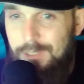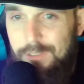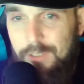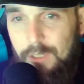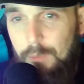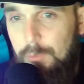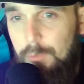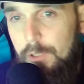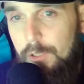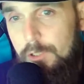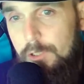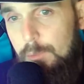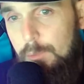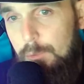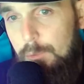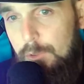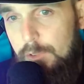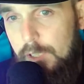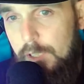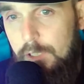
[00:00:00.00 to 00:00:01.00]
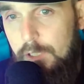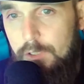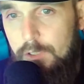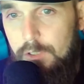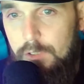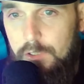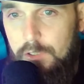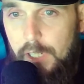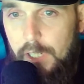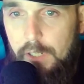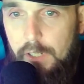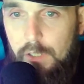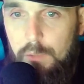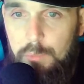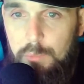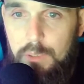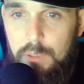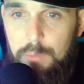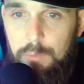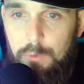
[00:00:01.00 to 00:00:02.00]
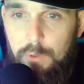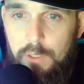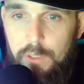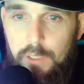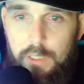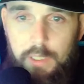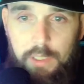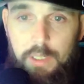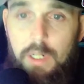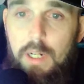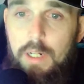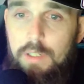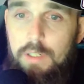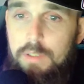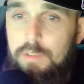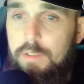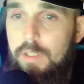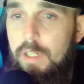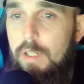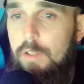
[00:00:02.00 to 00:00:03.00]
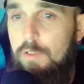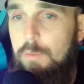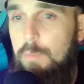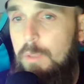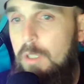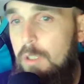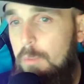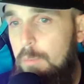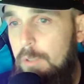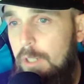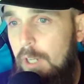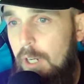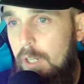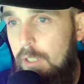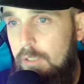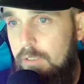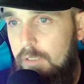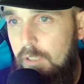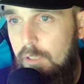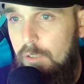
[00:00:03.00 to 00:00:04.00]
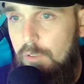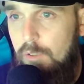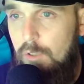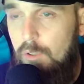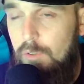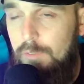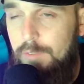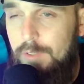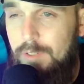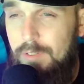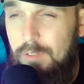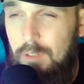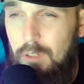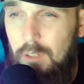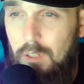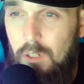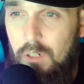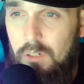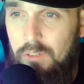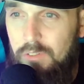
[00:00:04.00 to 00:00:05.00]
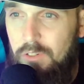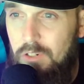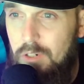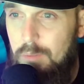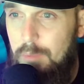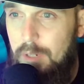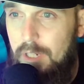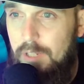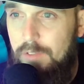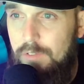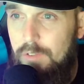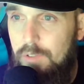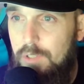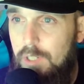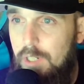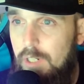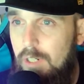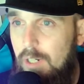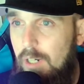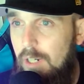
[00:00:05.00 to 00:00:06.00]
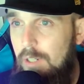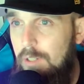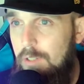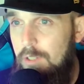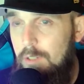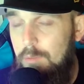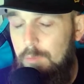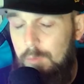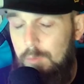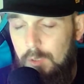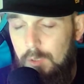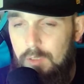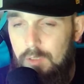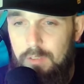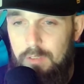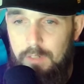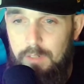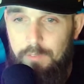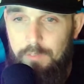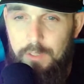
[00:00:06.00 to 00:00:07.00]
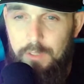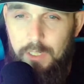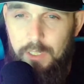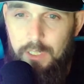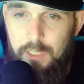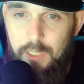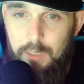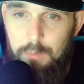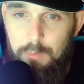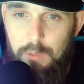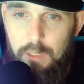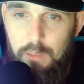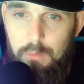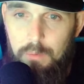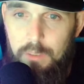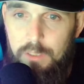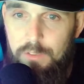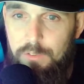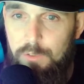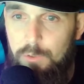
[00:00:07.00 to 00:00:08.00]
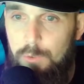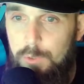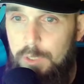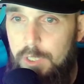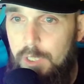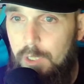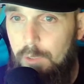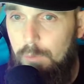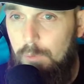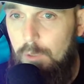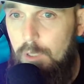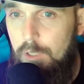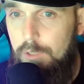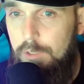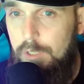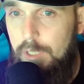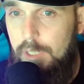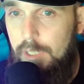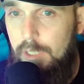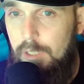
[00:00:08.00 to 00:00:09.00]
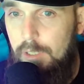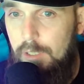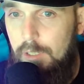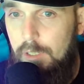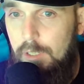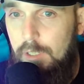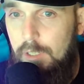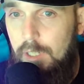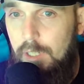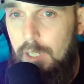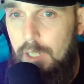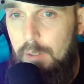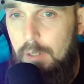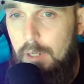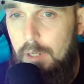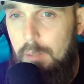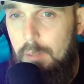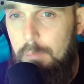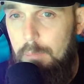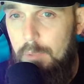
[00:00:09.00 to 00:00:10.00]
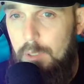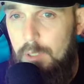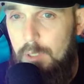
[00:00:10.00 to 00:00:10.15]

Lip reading: His completion percentage is scaring people, and it scares me, to be honest. I don't know if he's the long-term answer there. He's definitely going to get probably a 2-year run there at